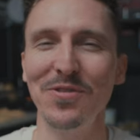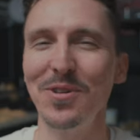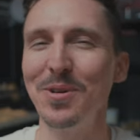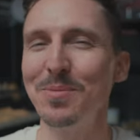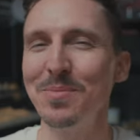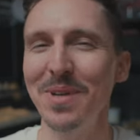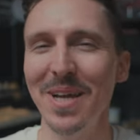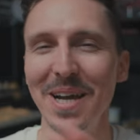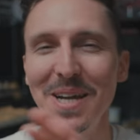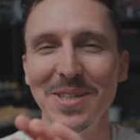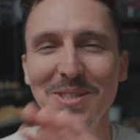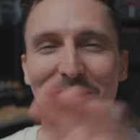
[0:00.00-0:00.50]

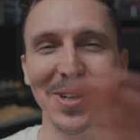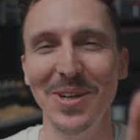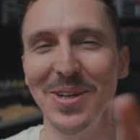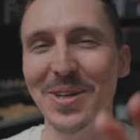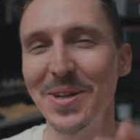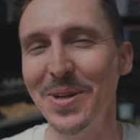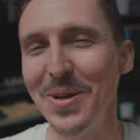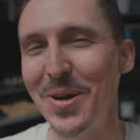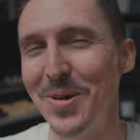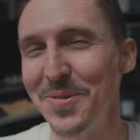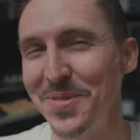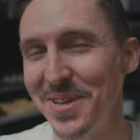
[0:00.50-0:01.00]
film guys are
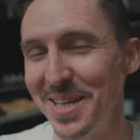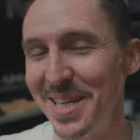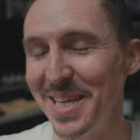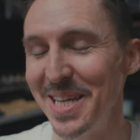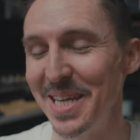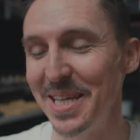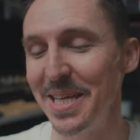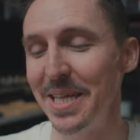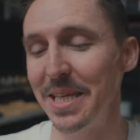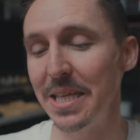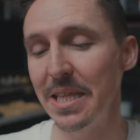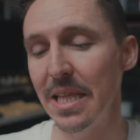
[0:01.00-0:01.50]
gonna call me an
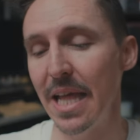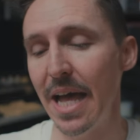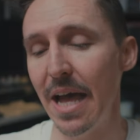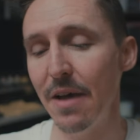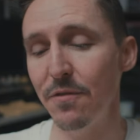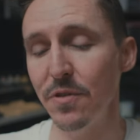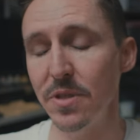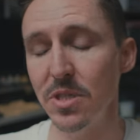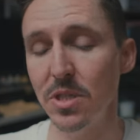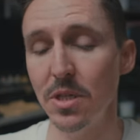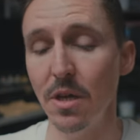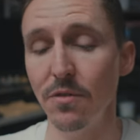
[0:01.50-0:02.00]
idiot and
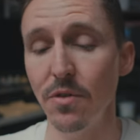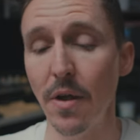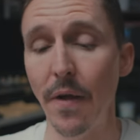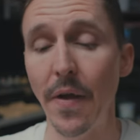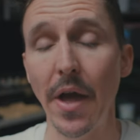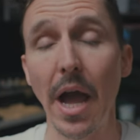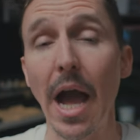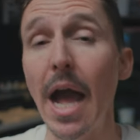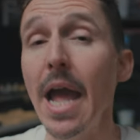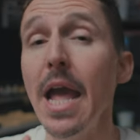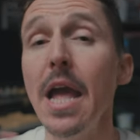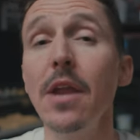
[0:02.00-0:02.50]
laugh and stuff.
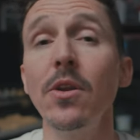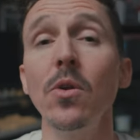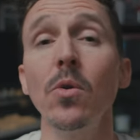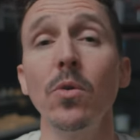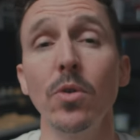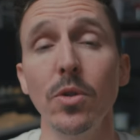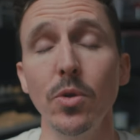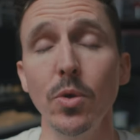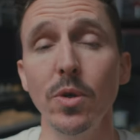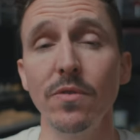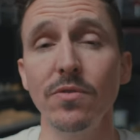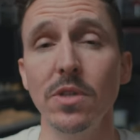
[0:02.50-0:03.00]
I had no
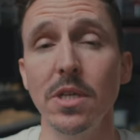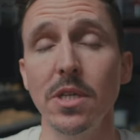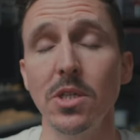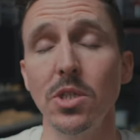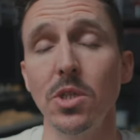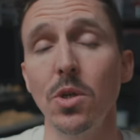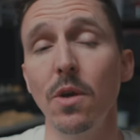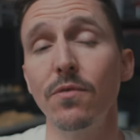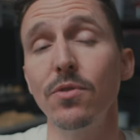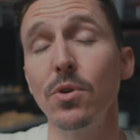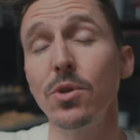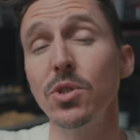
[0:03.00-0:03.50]
clue of this.
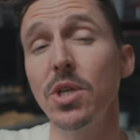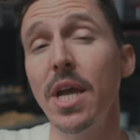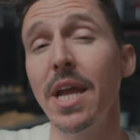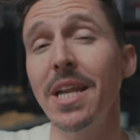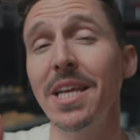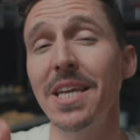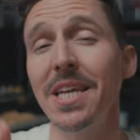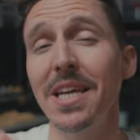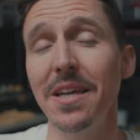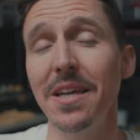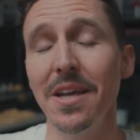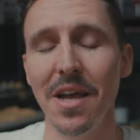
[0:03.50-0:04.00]
So if there's
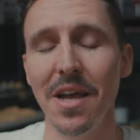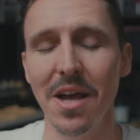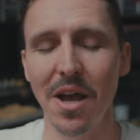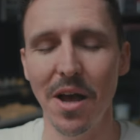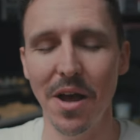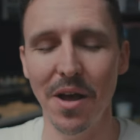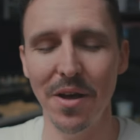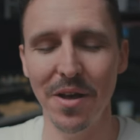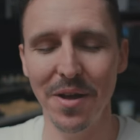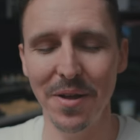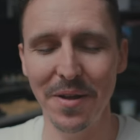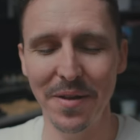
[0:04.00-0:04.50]
any uh,
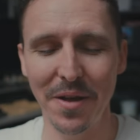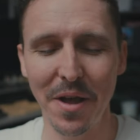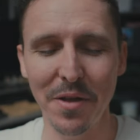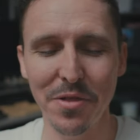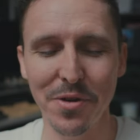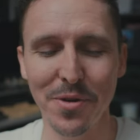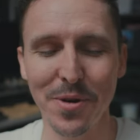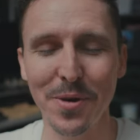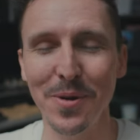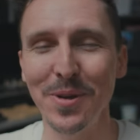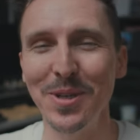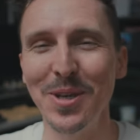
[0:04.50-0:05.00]

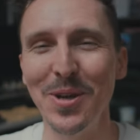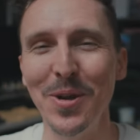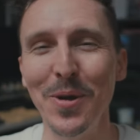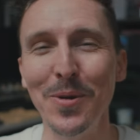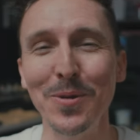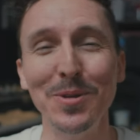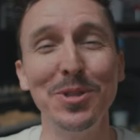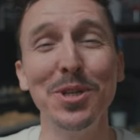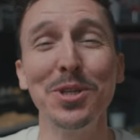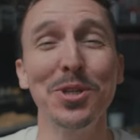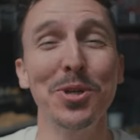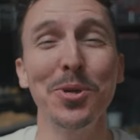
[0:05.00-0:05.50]
other you know
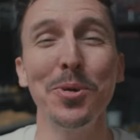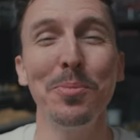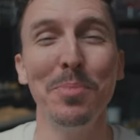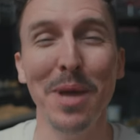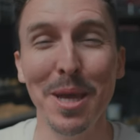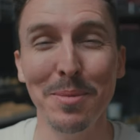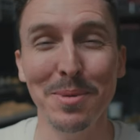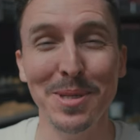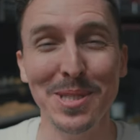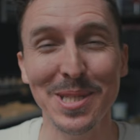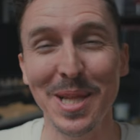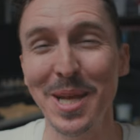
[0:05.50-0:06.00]
digital
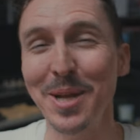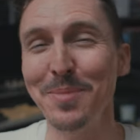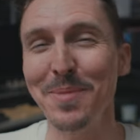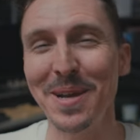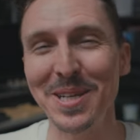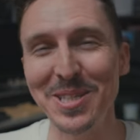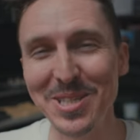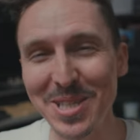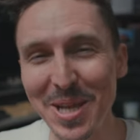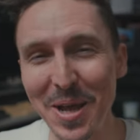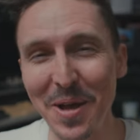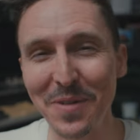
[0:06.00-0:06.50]
babies like
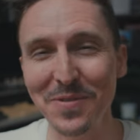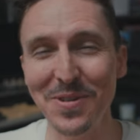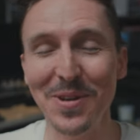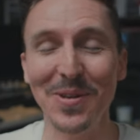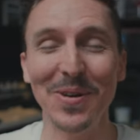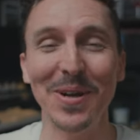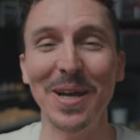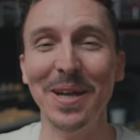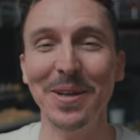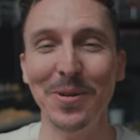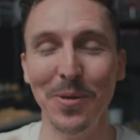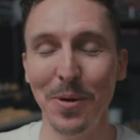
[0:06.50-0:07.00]
myself, you know
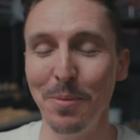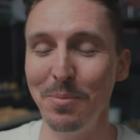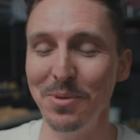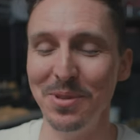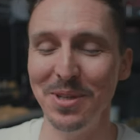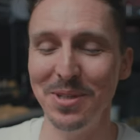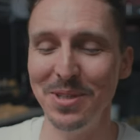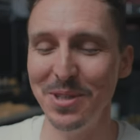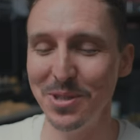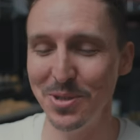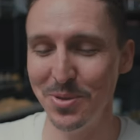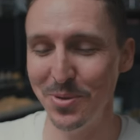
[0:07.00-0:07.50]
I grew up in the
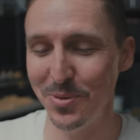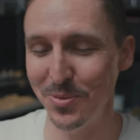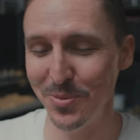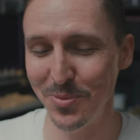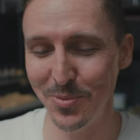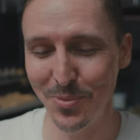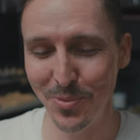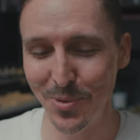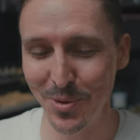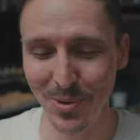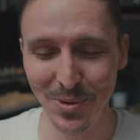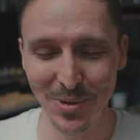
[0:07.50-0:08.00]
digital
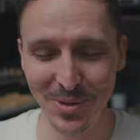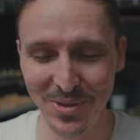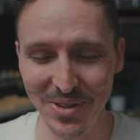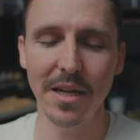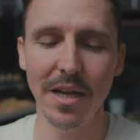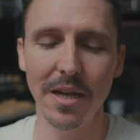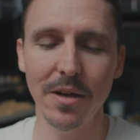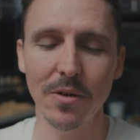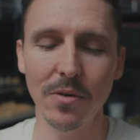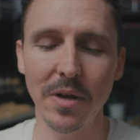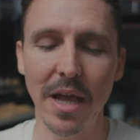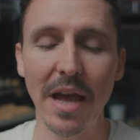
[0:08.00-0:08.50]
world.
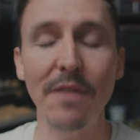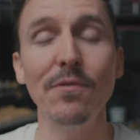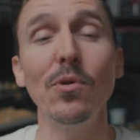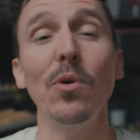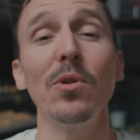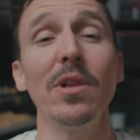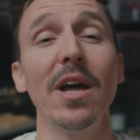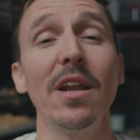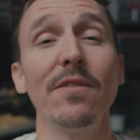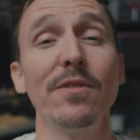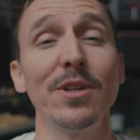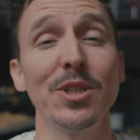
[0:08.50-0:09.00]
I don't have a whole
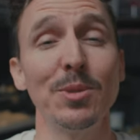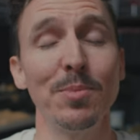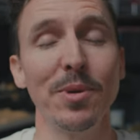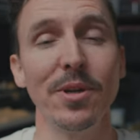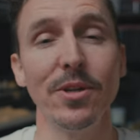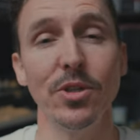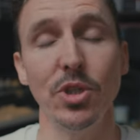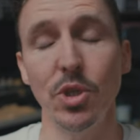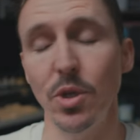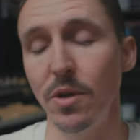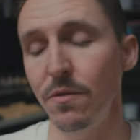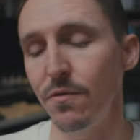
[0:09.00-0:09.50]
lot of
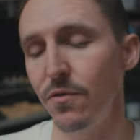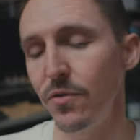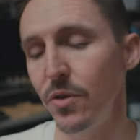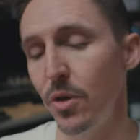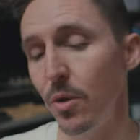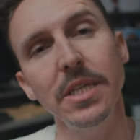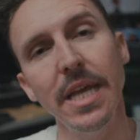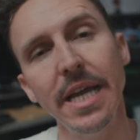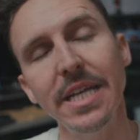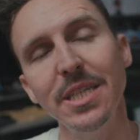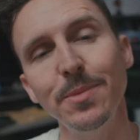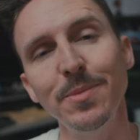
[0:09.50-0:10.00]
experience shooting film.
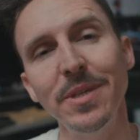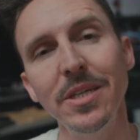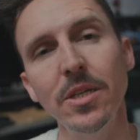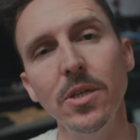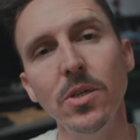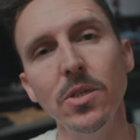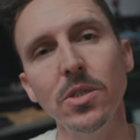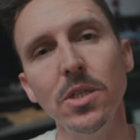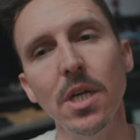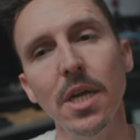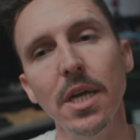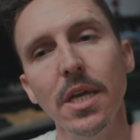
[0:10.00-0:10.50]
He asked me, he
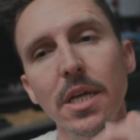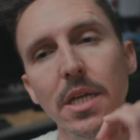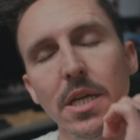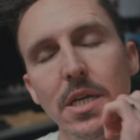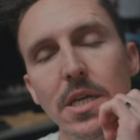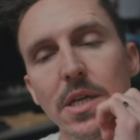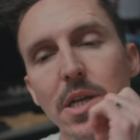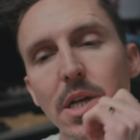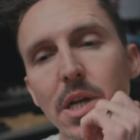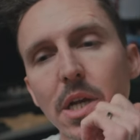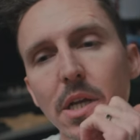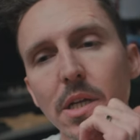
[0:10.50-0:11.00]
goes,
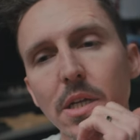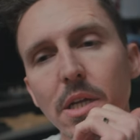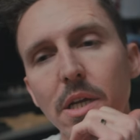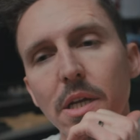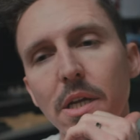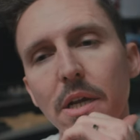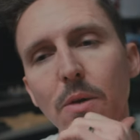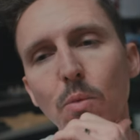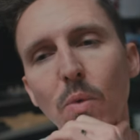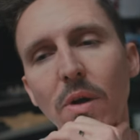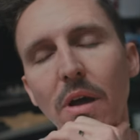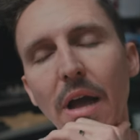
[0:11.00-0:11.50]

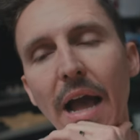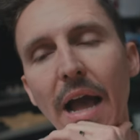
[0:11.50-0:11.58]
well,